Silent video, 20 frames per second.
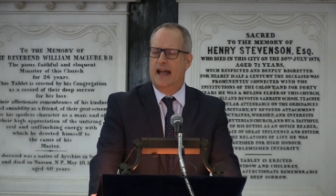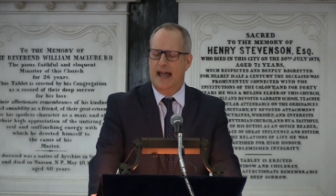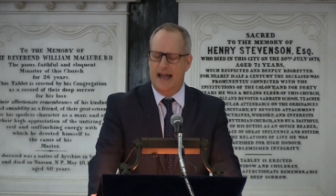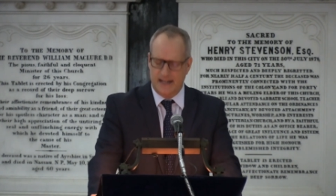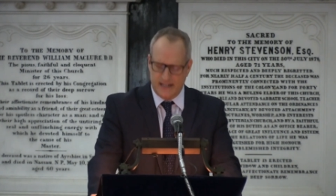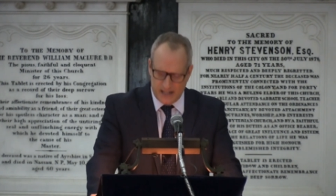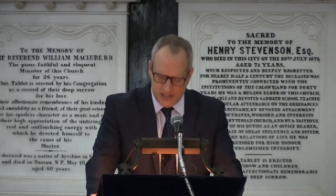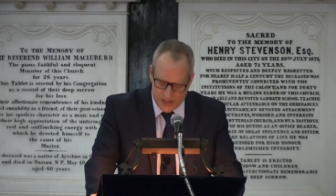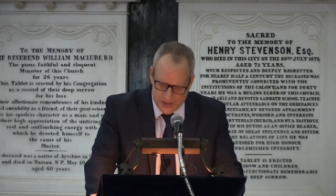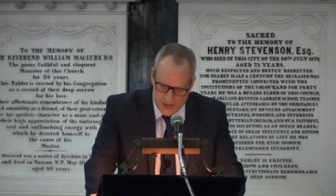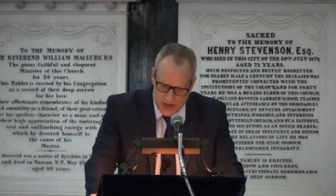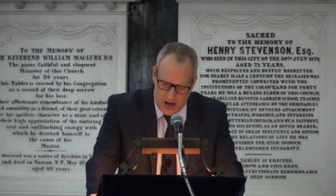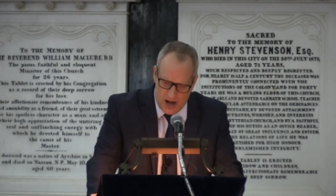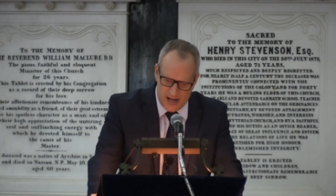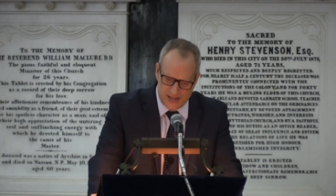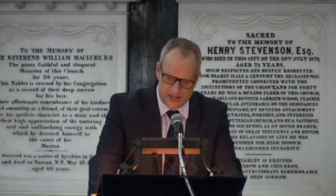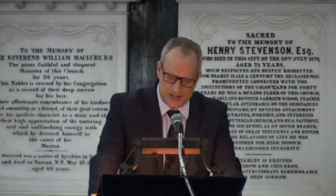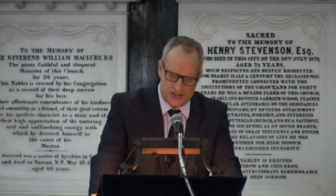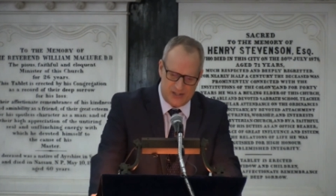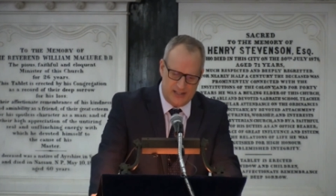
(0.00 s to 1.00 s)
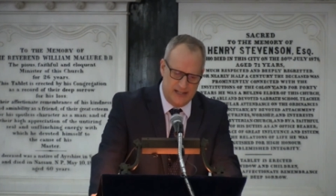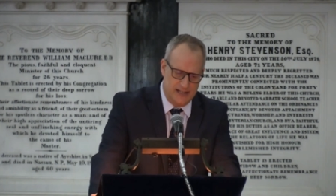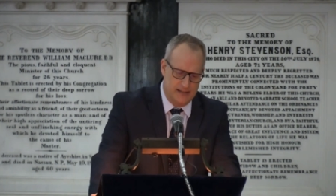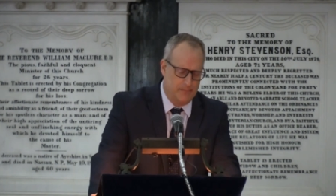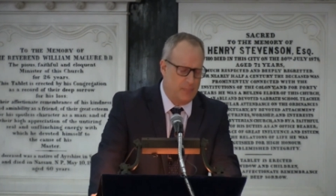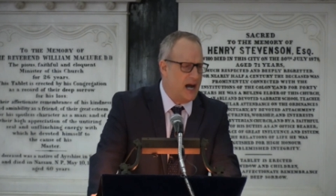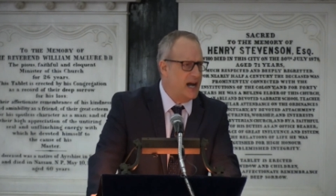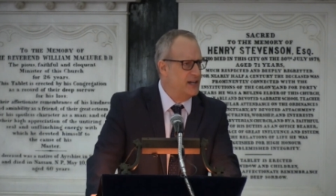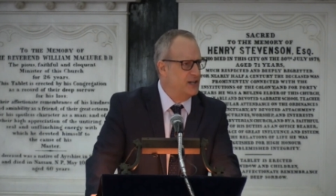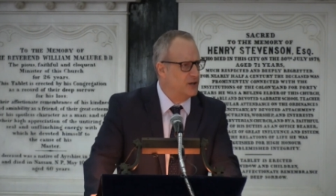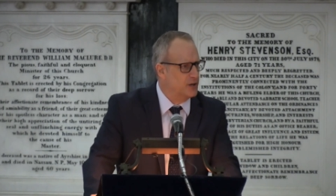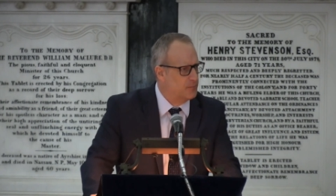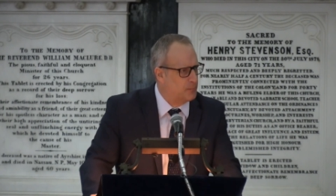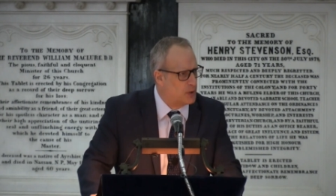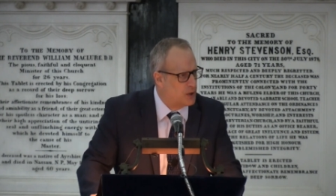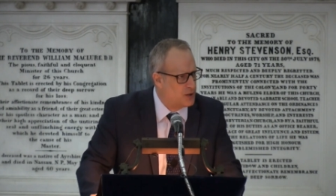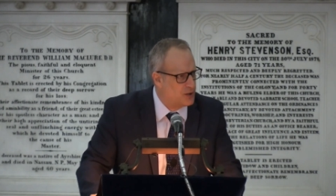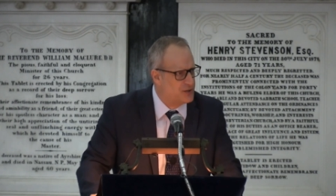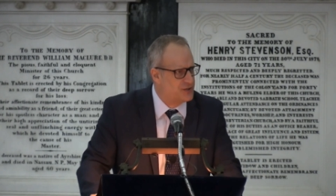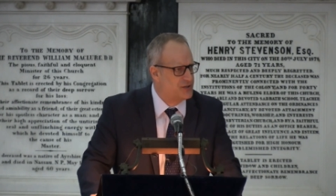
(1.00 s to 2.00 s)
and exhausted by your
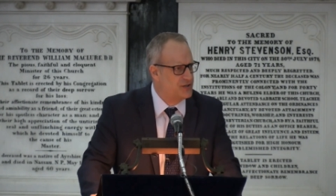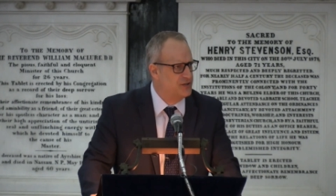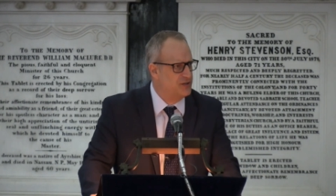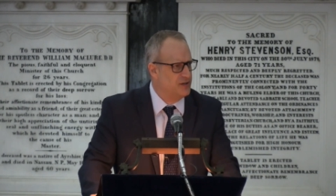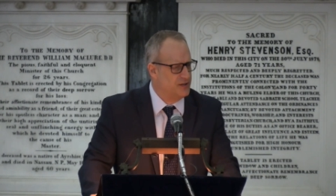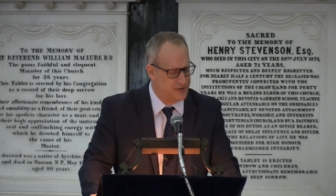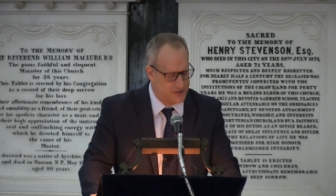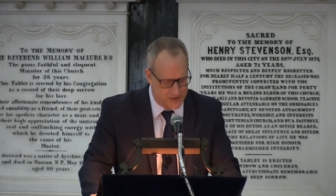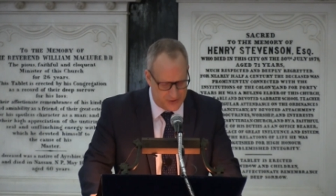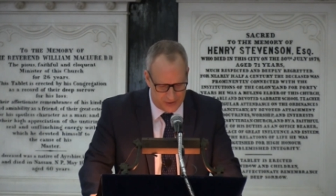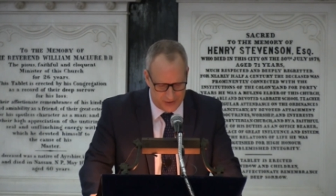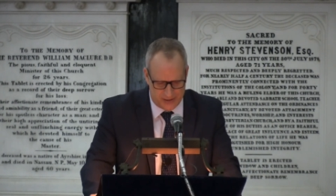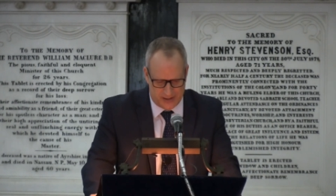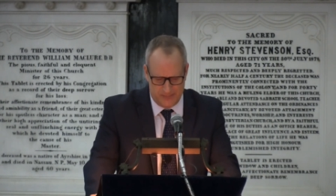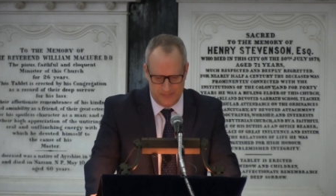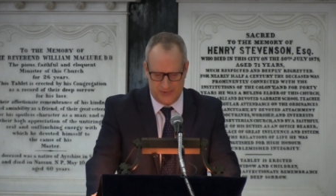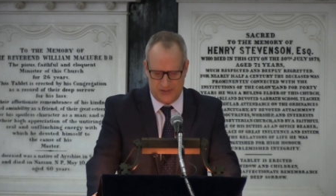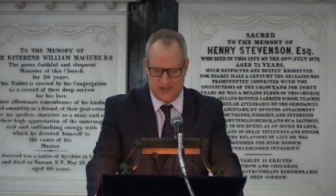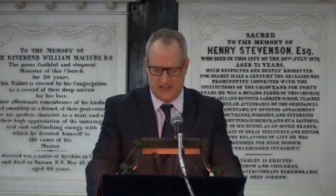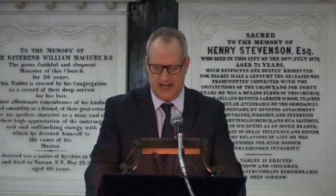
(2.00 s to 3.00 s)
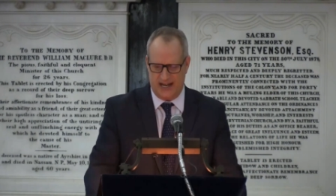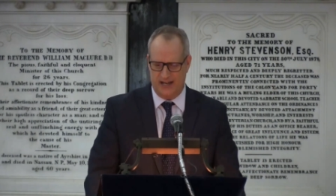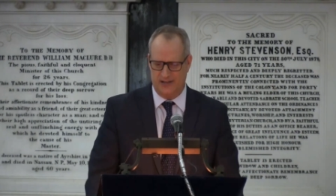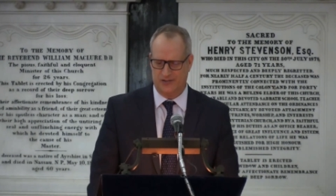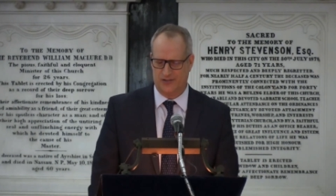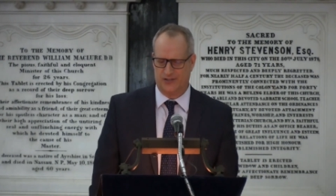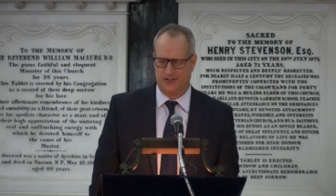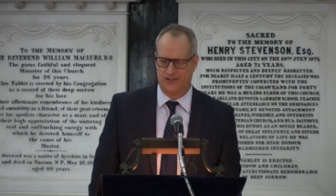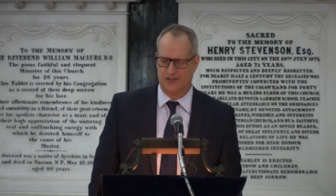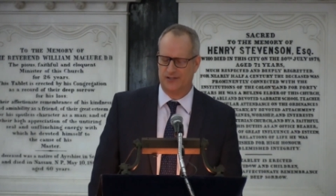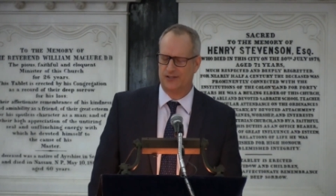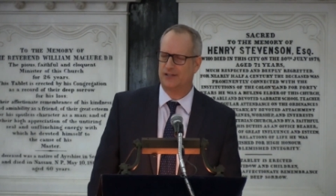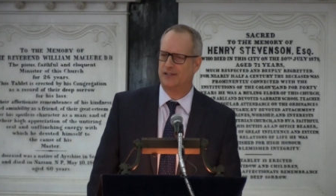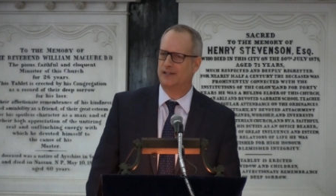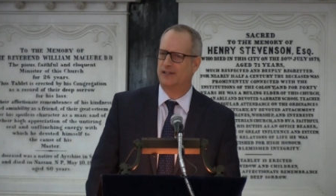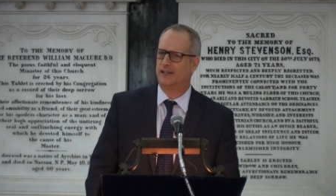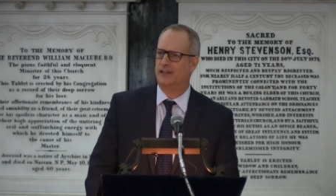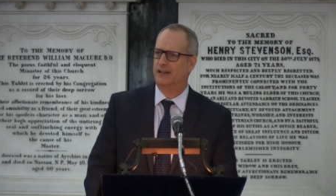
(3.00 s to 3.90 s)
personal circumstances.